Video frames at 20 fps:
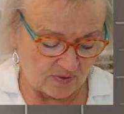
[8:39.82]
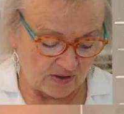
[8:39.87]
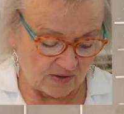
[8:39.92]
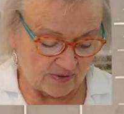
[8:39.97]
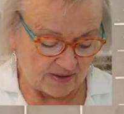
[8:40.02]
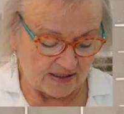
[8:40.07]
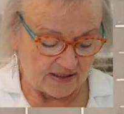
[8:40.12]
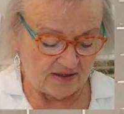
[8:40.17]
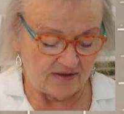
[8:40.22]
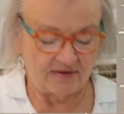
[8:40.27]
we're
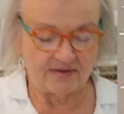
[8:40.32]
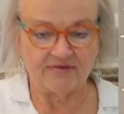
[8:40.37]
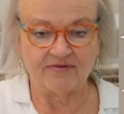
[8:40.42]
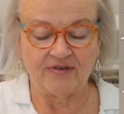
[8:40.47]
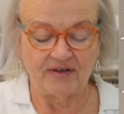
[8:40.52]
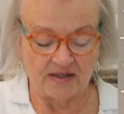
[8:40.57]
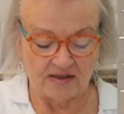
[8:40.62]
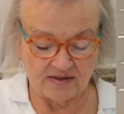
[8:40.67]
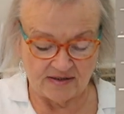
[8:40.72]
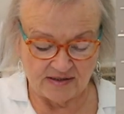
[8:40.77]
going to use
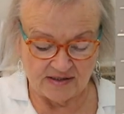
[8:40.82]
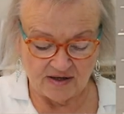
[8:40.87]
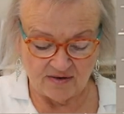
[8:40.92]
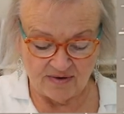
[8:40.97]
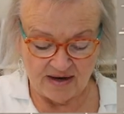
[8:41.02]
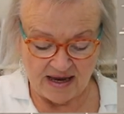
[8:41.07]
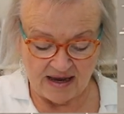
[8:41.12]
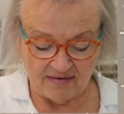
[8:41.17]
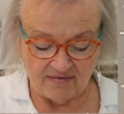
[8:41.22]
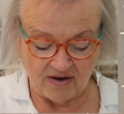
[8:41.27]
first. So
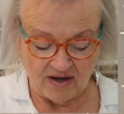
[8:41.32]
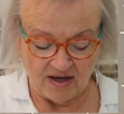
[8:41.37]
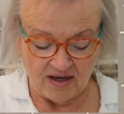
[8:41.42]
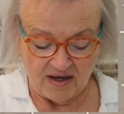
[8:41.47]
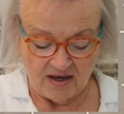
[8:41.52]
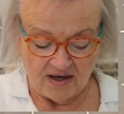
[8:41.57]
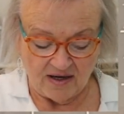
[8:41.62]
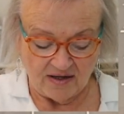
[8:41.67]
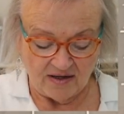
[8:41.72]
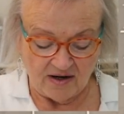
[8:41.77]
we have
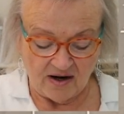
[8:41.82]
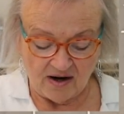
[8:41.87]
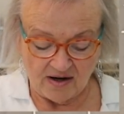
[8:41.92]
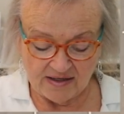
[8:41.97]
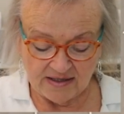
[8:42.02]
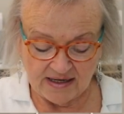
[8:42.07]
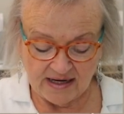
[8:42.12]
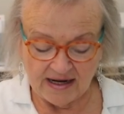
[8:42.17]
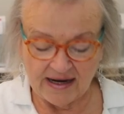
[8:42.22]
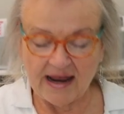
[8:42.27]

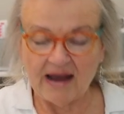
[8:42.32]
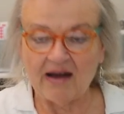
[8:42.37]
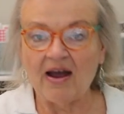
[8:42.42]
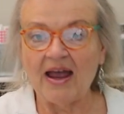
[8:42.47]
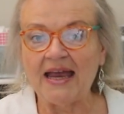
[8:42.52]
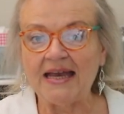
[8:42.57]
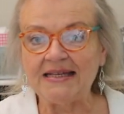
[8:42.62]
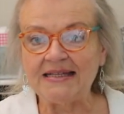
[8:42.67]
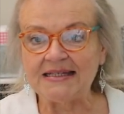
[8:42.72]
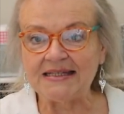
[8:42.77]
card cutout
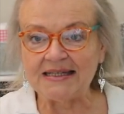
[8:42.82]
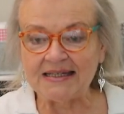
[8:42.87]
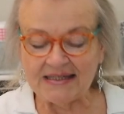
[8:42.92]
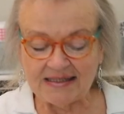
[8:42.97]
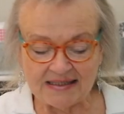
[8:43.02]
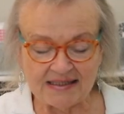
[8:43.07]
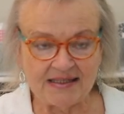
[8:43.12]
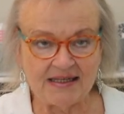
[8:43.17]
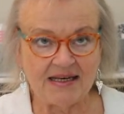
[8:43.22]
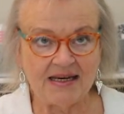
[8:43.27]

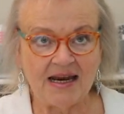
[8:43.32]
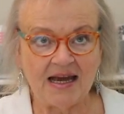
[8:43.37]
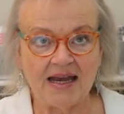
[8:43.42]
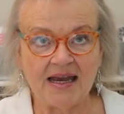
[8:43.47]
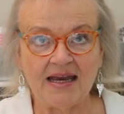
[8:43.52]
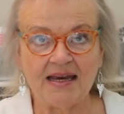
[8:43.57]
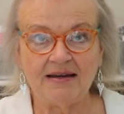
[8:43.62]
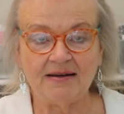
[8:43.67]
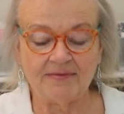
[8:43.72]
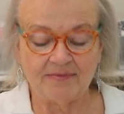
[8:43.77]

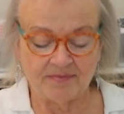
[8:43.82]
869,